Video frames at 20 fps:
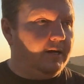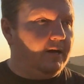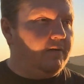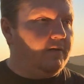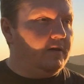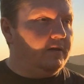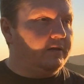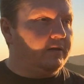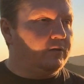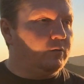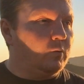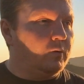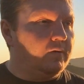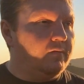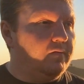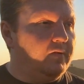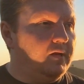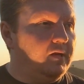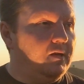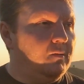and this is one
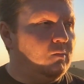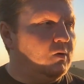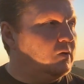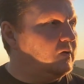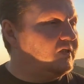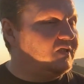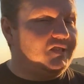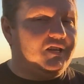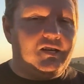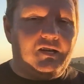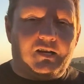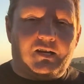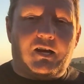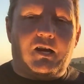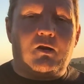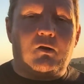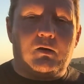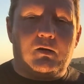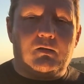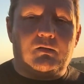of the most scenic
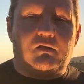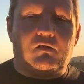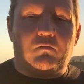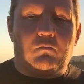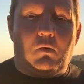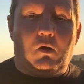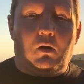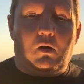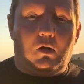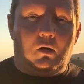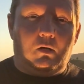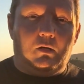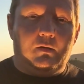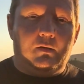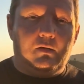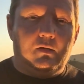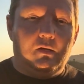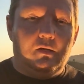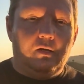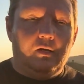areas of
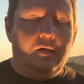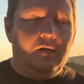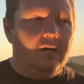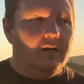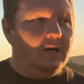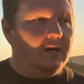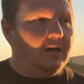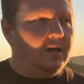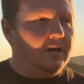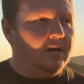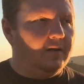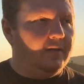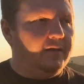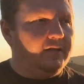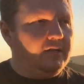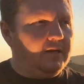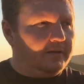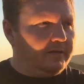Mulholland that